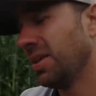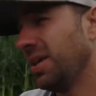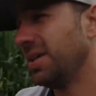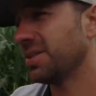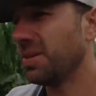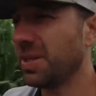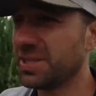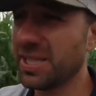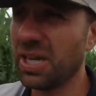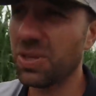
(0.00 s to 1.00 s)
These on the
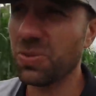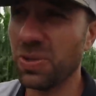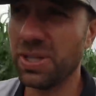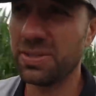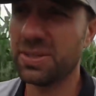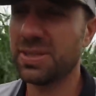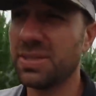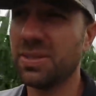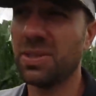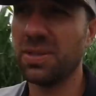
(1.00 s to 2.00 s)
south ones,
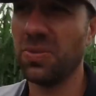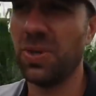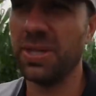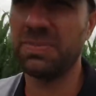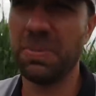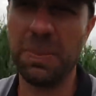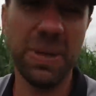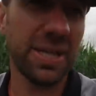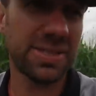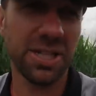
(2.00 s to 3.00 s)
my
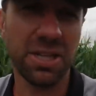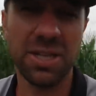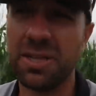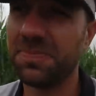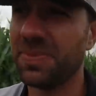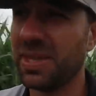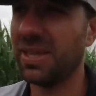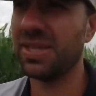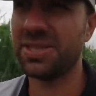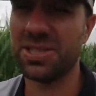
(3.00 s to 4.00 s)
biggest area,
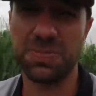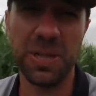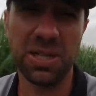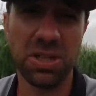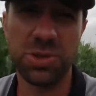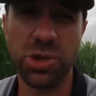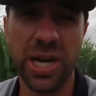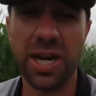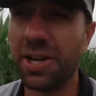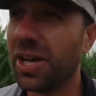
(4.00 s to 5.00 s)
it's just been a little
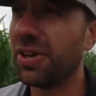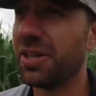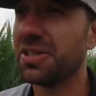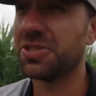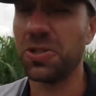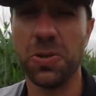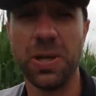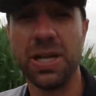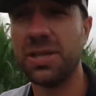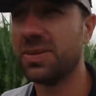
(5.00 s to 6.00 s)
drier down here, so
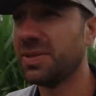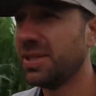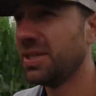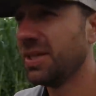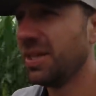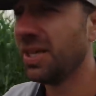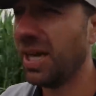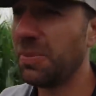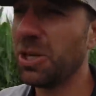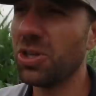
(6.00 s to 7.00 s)

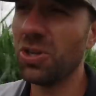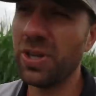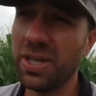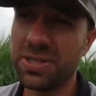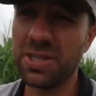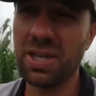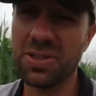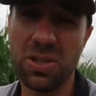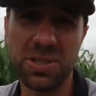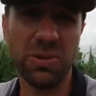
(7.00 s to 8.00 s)
I'm gonna go around and start
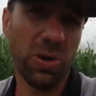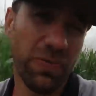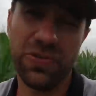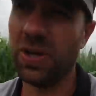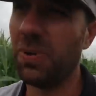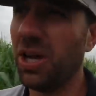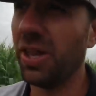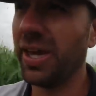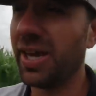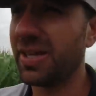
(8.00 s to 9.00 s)
those. I won't film all
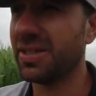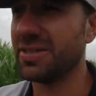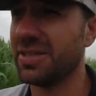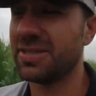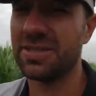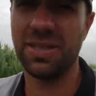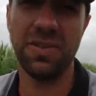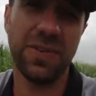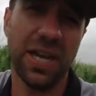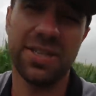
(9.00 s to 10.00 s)
that because
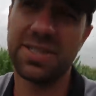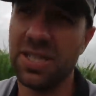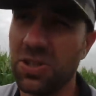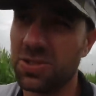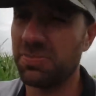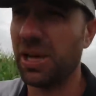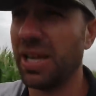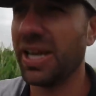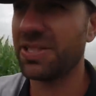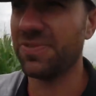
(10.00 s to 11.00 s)
you've kind of seen those in my
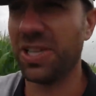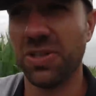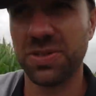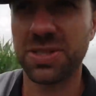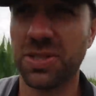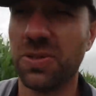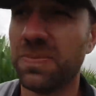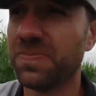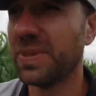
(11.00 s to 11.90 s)
last videos, so